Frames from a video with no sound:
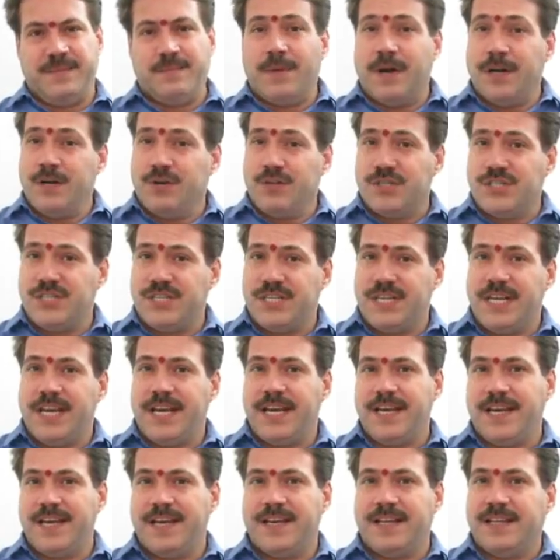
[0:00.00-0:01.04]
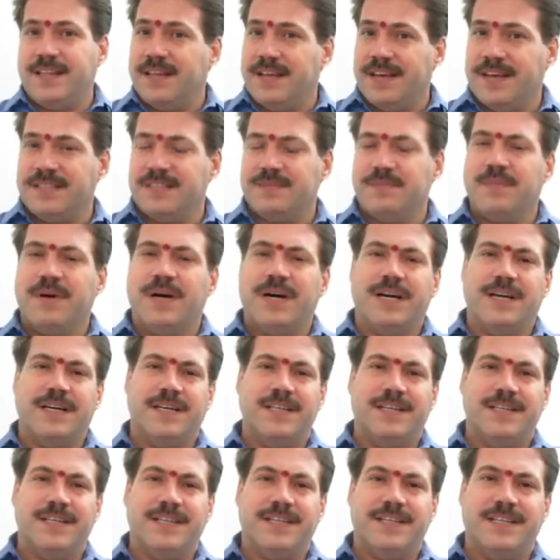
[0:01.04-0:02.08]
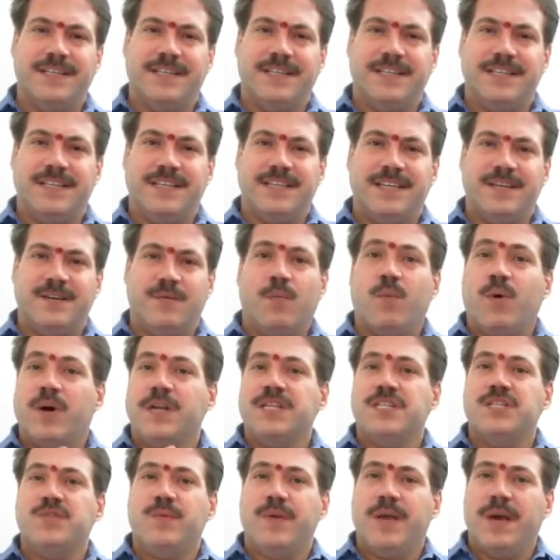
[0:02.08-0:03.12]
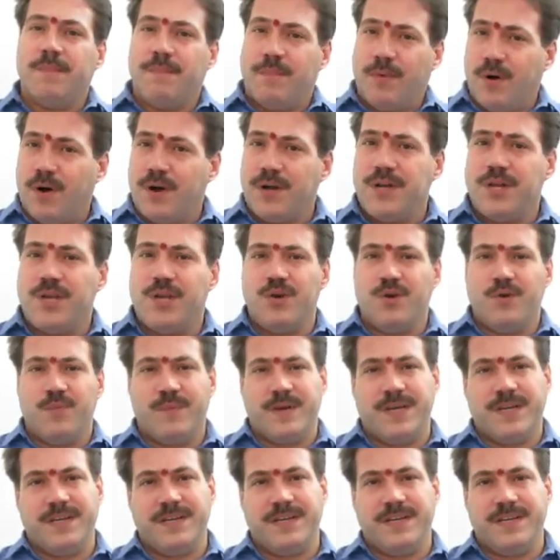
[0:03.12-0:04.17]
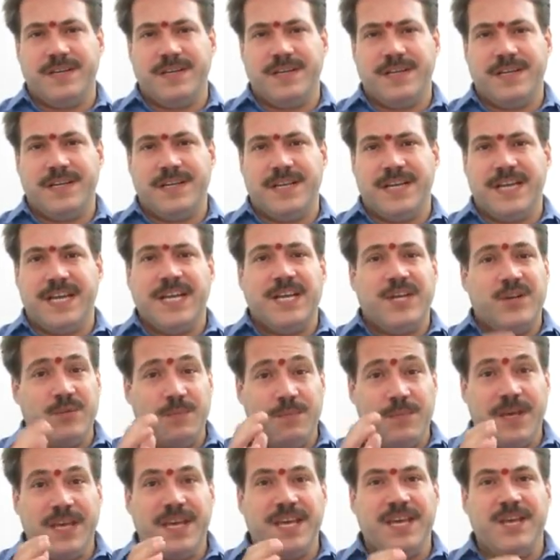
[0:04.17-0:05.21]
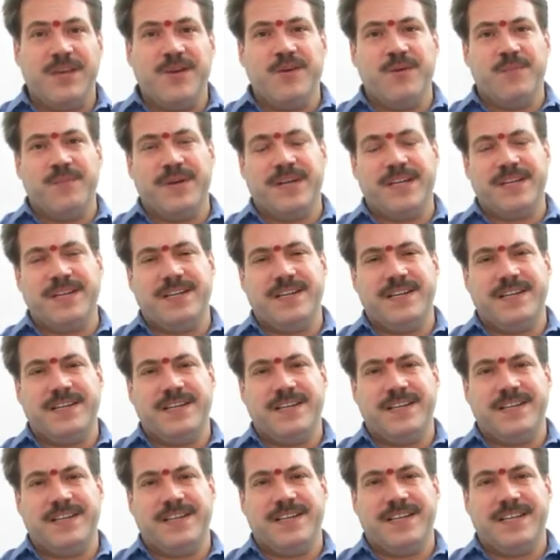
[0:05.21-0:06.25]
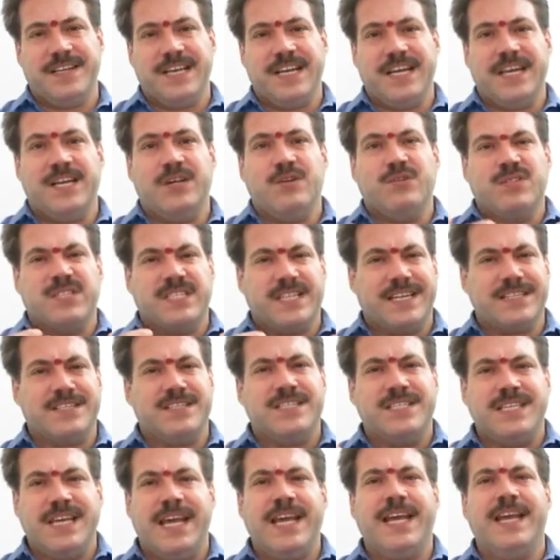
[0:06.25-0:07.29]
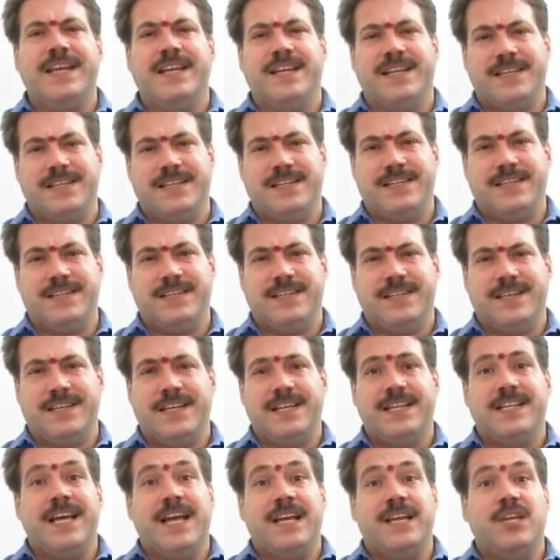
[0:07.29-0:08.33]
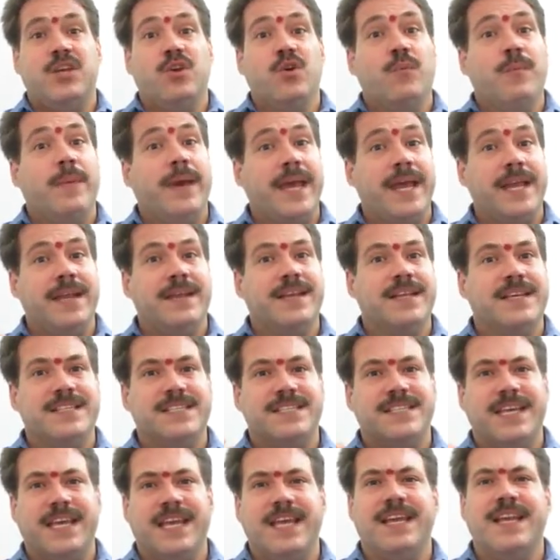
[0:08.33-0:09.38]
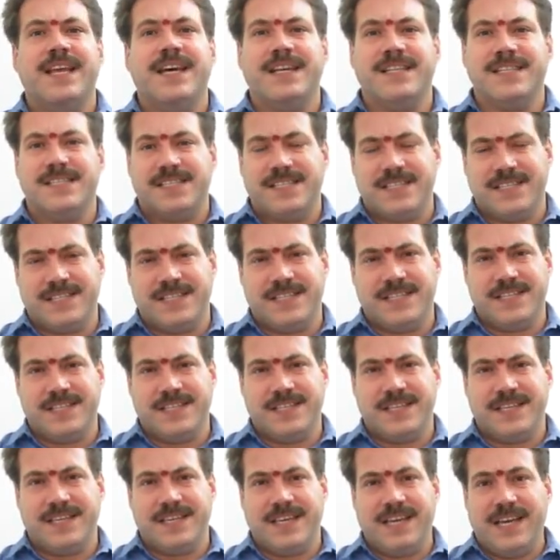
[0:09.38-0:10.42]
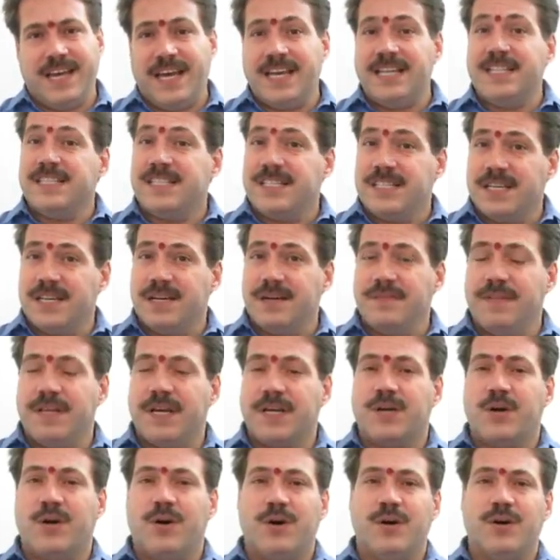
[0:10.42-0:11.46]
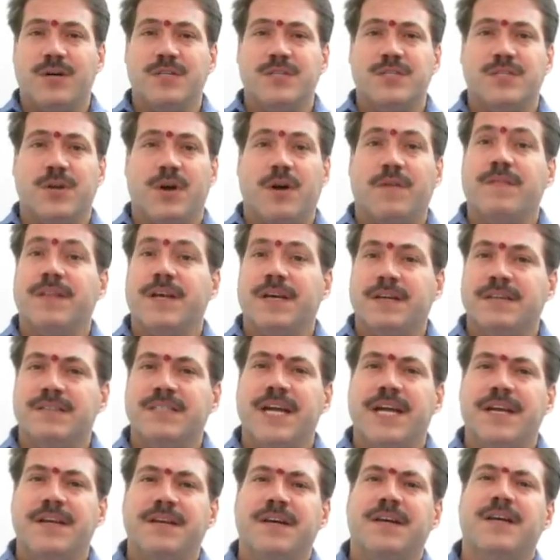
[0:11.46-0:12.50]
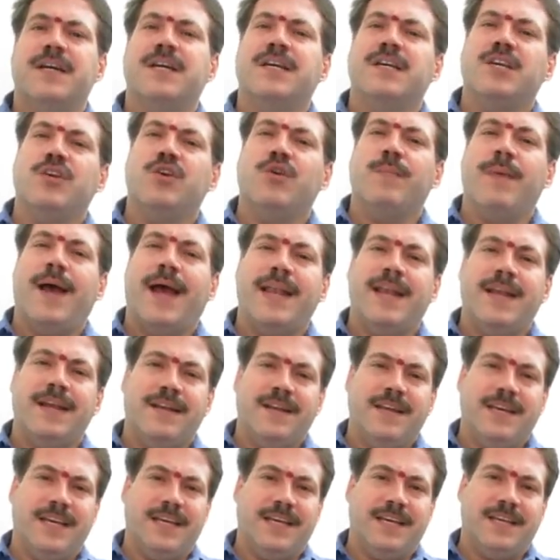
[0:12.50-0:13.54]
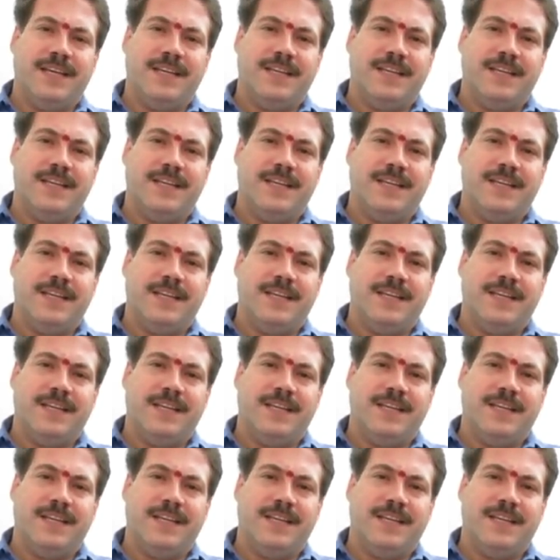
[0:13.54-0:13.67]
Manushya Dharma. Once we are born human, to be human, to sustain that humaneness in us and serve the cause of the greater humanity.